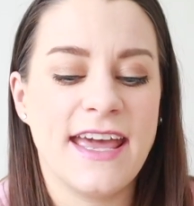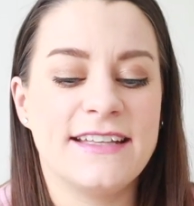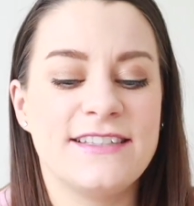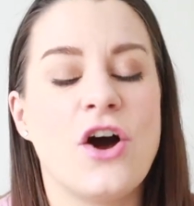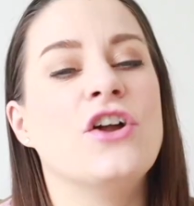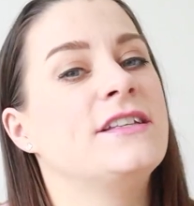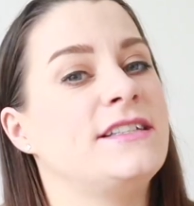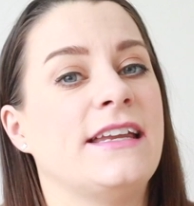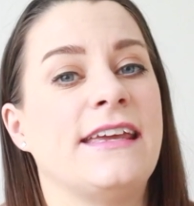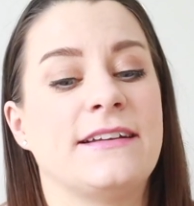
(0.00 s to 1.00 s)
It's
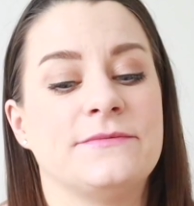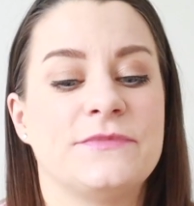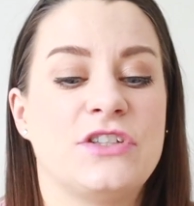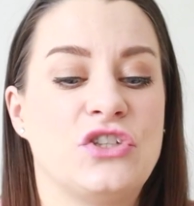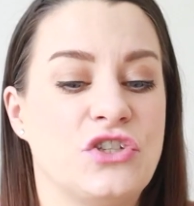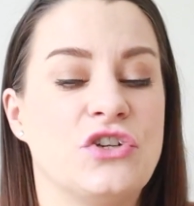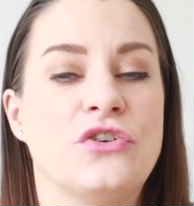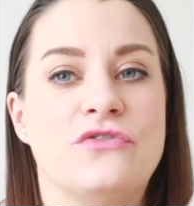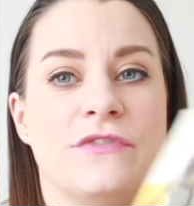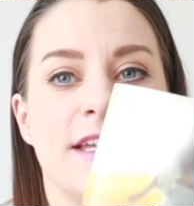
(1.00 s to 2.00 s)
honestly such a
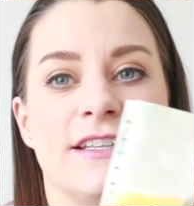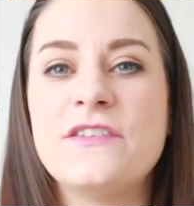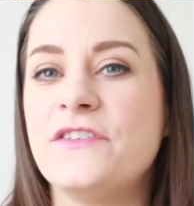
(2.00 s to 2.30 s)
good read.